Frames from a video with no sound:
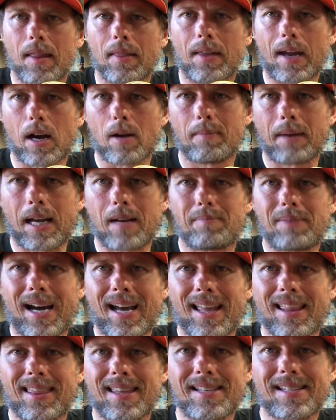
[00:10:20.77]
They are made
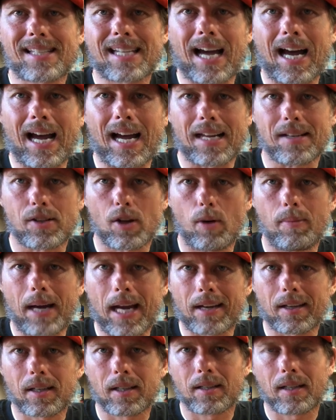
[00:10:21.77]
by this guy,
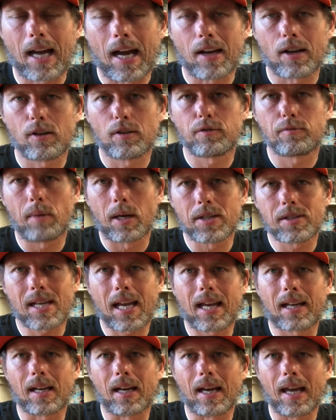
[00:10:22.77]
Dobeck, out of
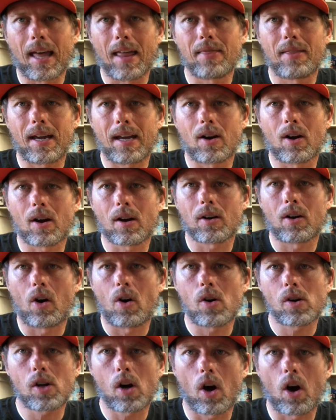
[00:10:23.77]
Montana, and they are
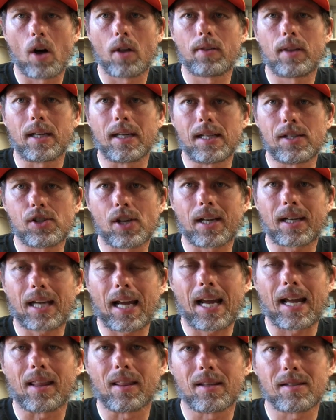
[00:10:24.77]
all called the
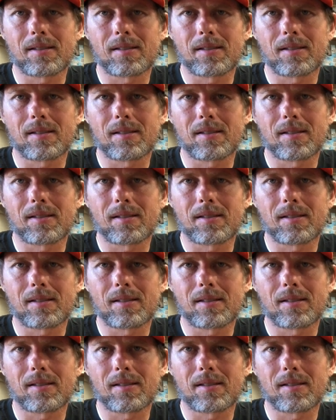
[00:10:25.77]
EJK.